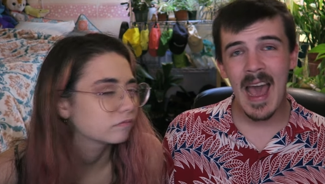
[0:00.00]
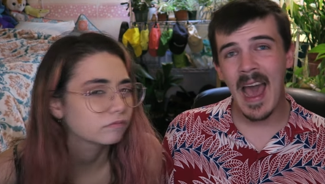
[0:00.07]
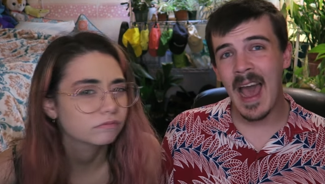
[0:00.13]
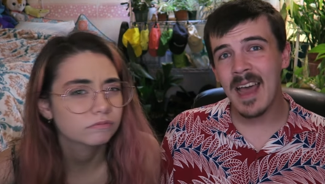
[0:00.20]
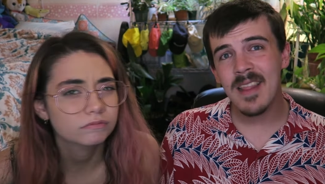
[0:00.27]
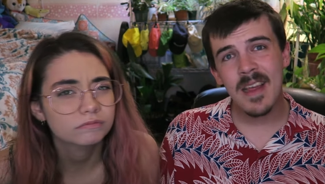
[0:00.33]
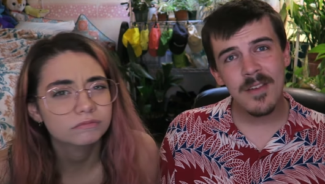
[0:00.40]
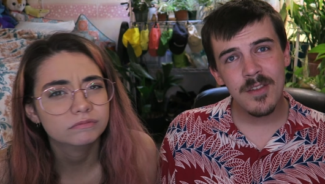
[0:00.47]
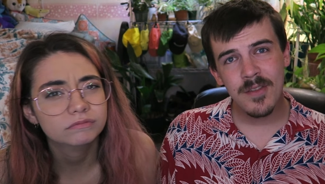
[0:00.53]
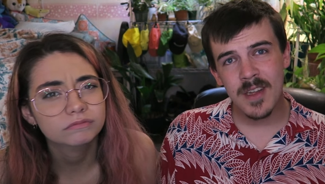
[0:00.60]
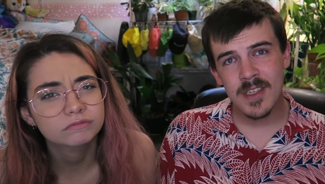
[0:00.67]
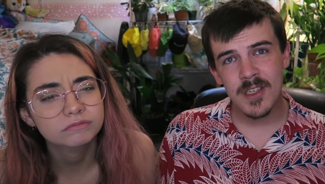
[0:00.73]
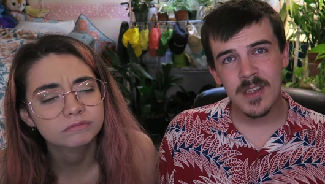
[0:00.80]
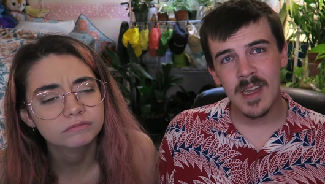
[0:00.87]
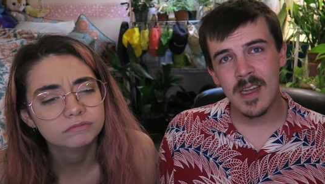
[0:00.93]
Speaker 1: I love
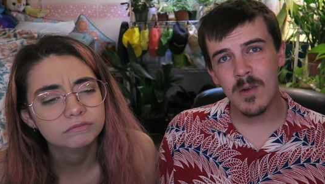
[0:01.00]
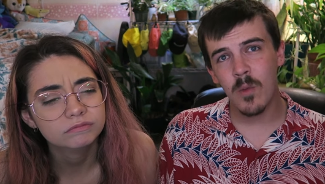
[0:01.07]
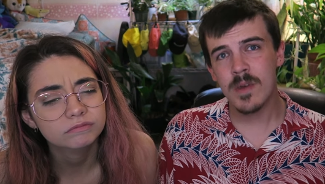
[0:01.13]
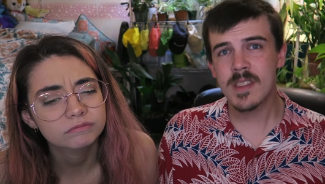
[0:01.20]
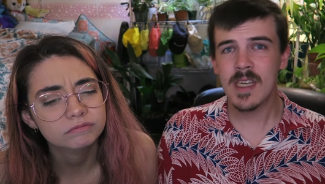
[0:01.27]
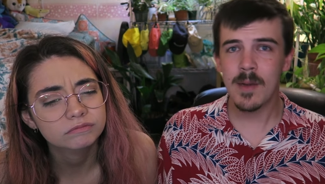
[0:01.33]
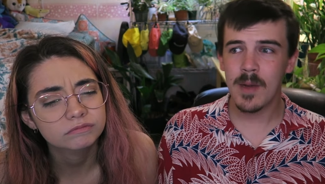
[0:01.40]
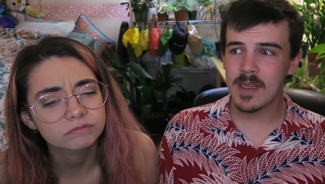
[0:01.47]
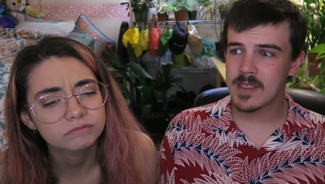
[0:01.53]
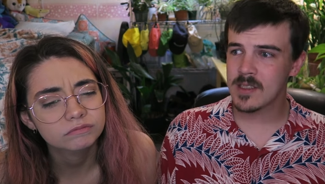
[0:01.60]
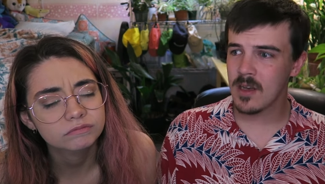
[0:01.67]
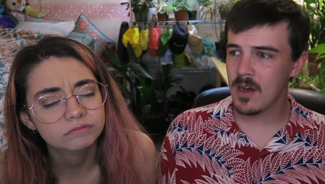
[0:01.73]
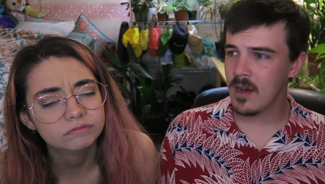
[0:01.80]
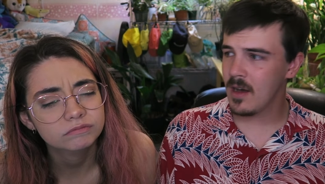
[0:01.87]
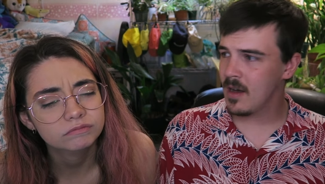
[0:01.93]
Adventureland. One time I
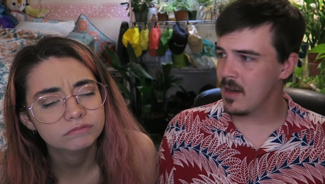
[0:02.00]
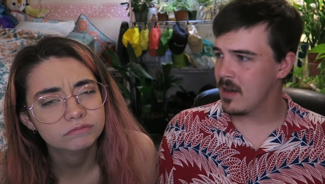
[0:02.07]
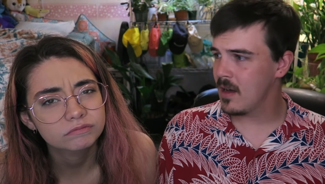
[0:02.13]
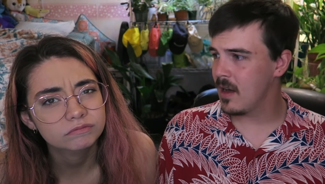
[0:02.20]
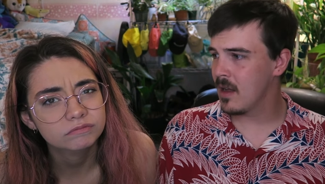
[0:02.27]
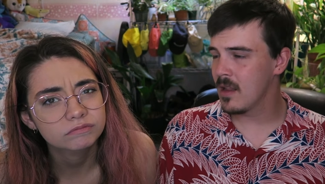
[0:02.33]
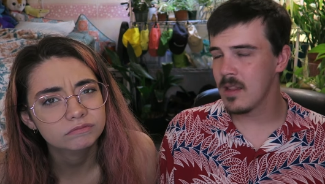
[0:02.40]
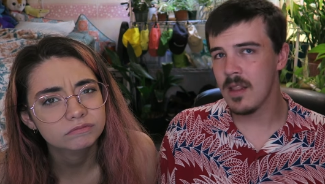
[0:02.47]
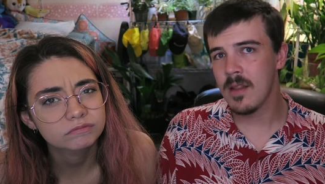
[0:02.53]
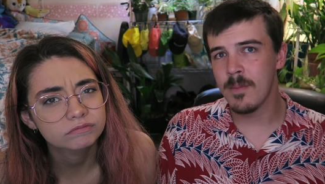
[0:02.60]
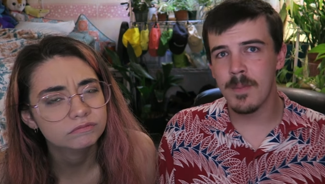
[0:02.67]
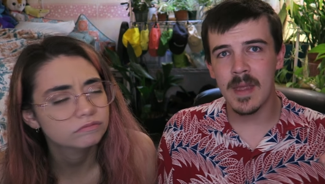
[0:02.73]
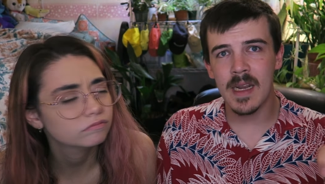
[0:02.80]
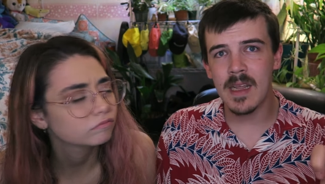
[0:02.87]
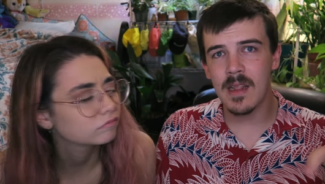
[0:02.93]
saw a, a
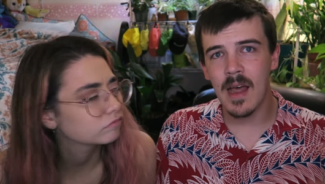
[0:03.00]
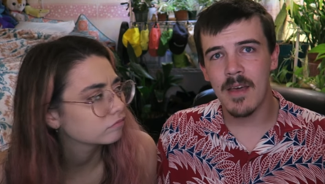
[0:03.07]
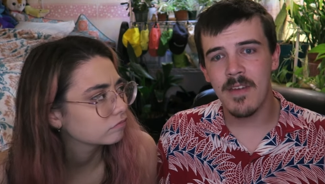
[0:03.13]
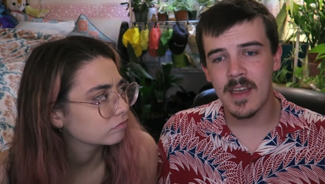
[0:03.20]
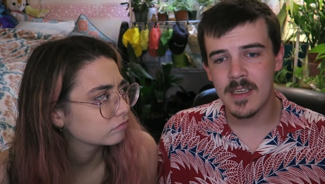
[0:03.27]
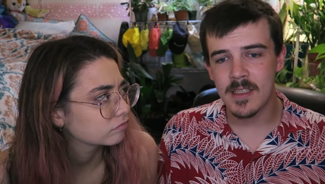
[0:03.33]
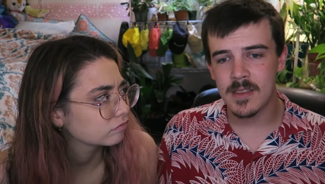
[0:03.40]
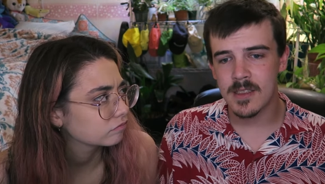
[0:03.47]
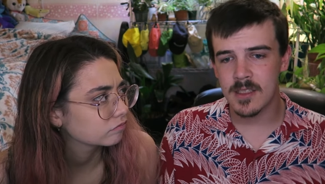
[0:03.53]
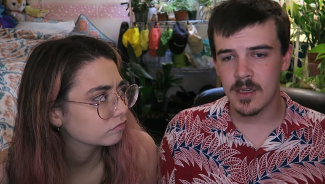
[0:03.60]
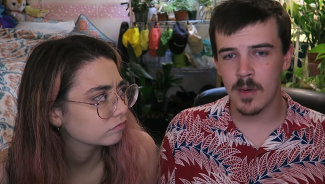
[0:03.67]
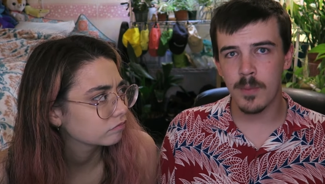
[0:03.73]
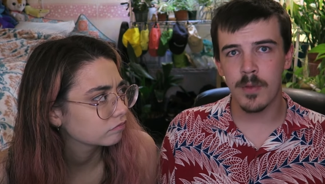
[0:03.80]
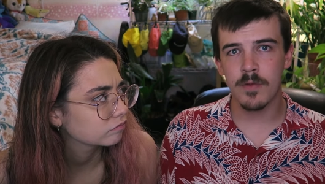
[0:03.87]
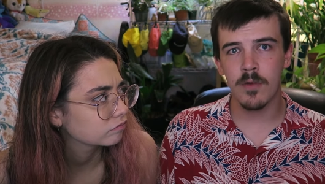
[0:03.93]
mini live action
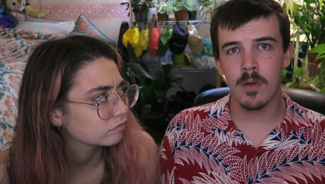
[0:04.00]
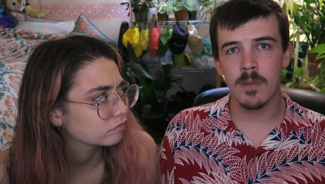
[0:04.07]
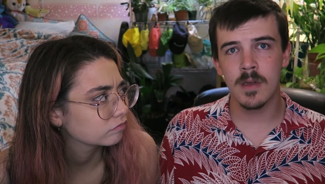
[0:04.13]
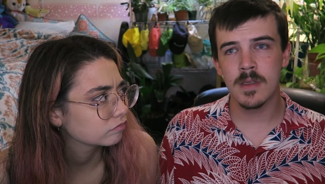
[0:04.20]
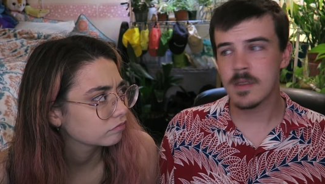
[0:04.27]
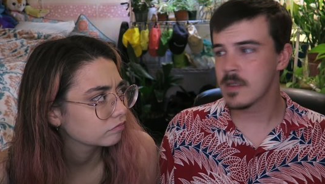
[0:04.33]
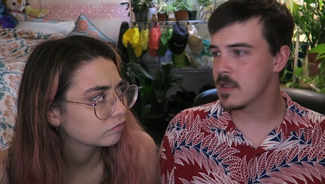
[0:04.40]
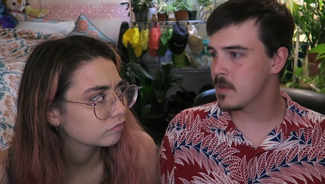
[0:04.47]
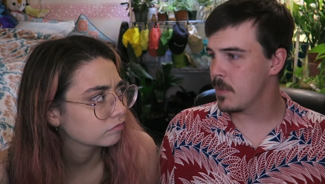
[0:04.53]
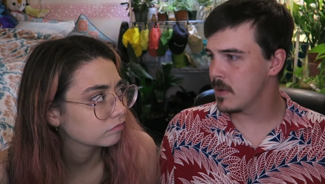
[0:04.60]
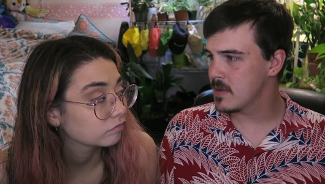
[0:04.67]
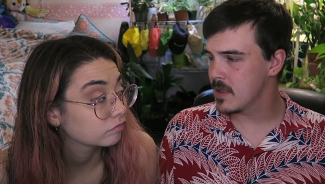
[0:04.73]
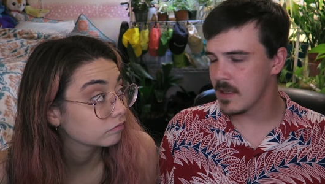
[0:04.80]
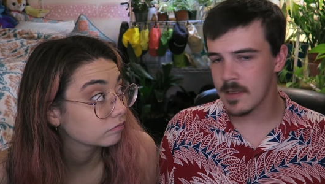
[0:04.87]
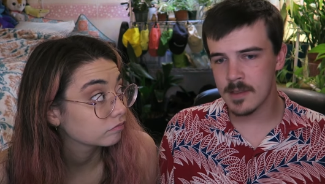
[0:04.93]
stunt performance
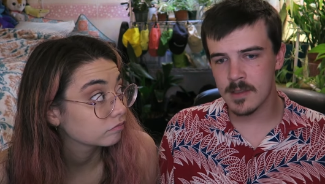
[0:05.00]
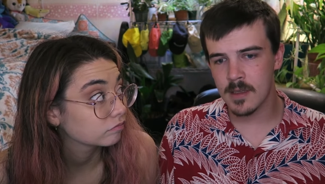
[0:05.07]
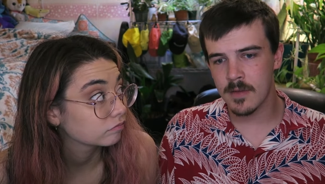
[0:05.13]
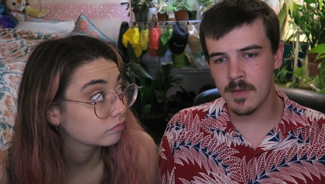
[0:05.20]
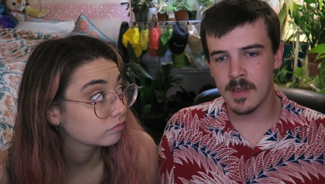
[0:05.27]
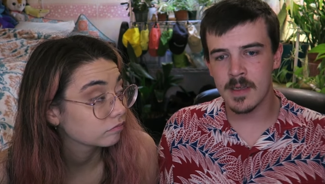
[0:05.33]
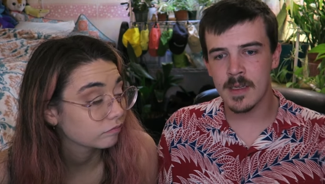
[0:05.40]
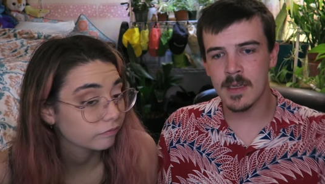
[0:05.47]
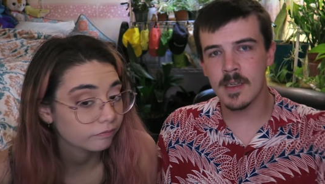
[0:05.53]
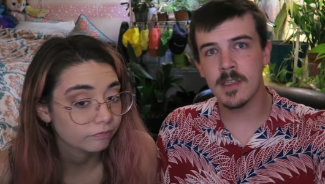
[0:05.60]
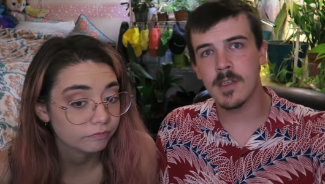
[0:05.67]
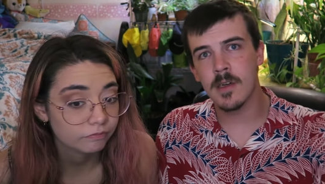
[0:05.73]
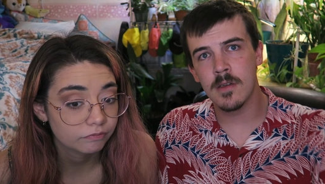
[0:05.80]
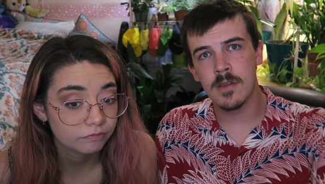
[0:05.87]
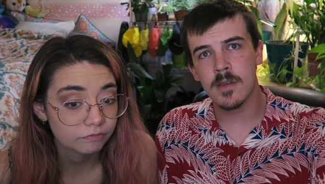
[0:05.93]
spontaneously of Indiana
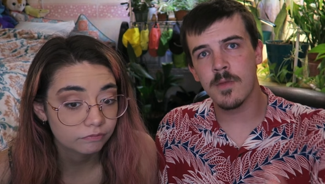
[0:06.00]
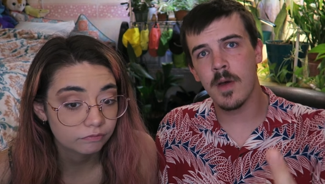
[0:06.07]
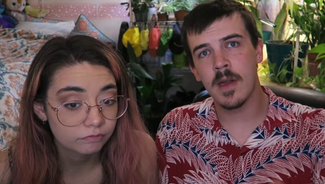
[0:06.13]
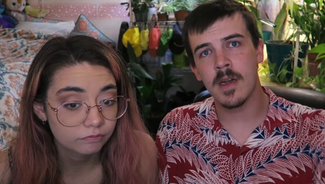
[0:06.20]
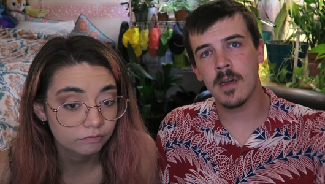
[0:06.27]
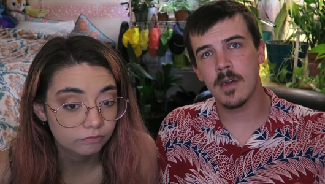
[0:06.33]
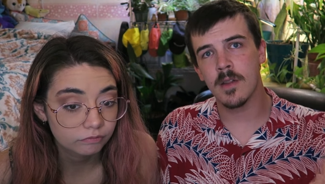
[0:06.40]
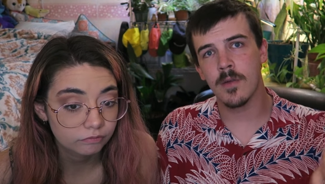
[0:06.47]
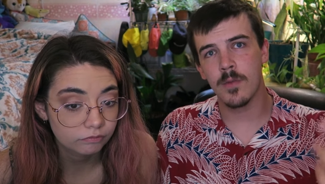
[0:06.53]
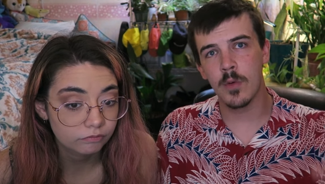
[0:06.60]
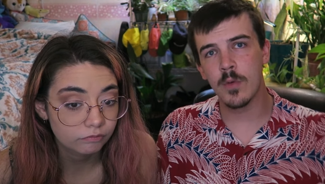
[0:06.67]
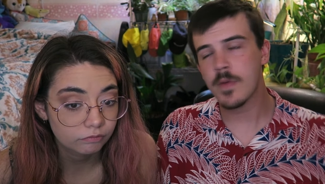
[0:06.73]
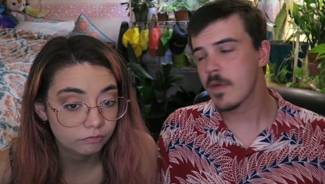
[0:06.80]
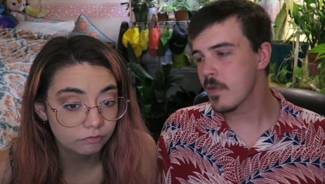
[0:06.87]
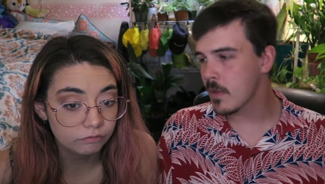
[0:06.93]
Jones fighting on the
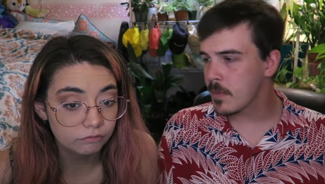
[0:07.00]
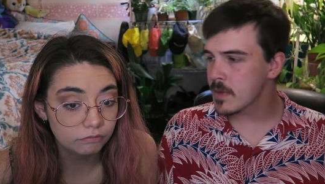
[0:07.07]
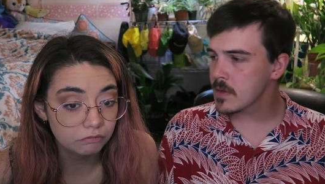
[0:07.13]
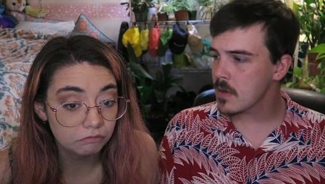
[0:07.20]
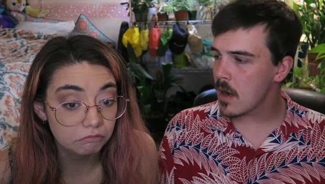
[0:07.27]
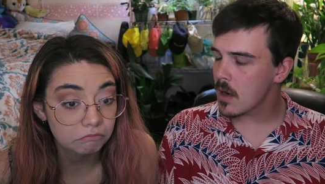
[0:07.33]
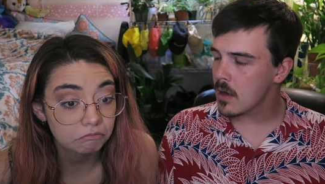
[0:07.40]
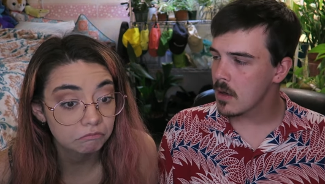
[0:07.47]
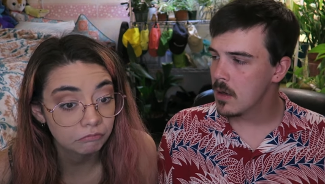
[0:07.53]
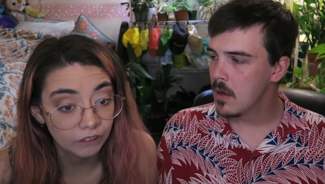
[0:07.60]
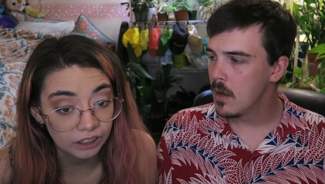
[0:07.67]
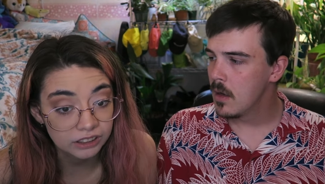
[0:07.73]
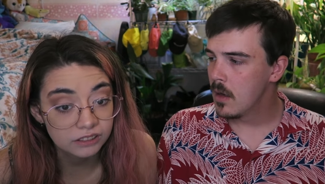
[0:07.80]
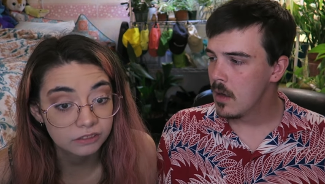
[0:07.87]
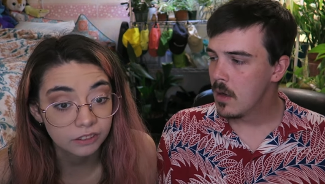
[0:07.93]
roof of the bazaar.
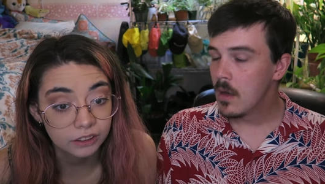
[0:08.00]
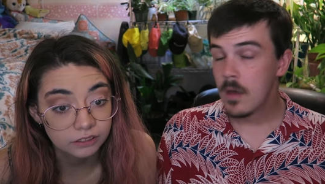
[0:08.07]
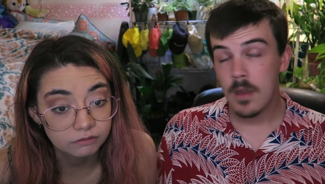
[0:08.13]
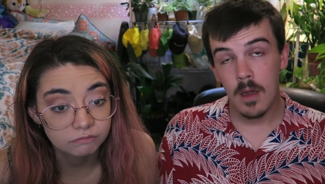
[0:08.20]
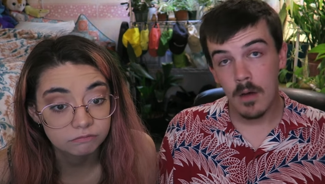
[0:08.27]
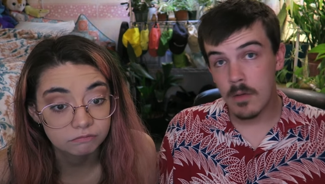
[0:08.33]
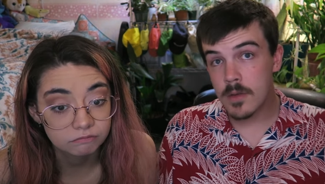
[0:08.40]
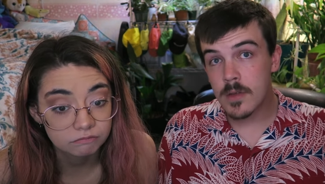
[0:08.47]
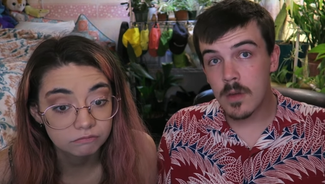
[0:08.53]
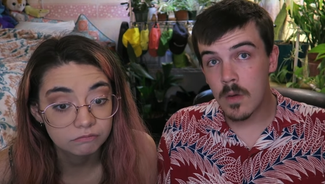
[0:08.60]
Speaker 2: That's fun. That
Speaker 1: was